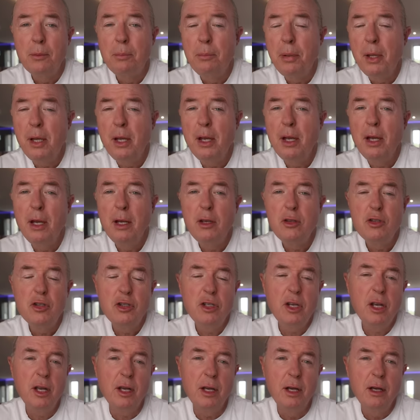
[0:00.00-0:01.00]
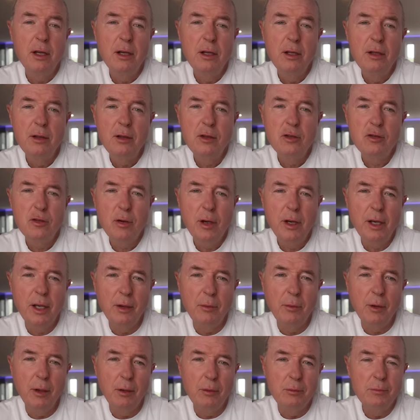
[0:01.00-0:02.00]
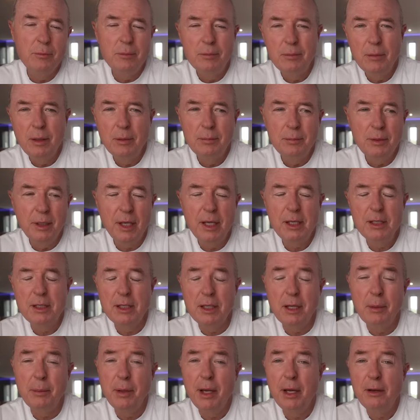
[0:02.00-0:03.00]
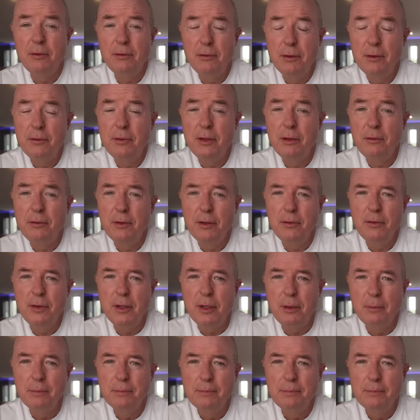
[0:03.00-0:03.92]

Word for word: The pair share the training role, I'm guessing about fifty fifty.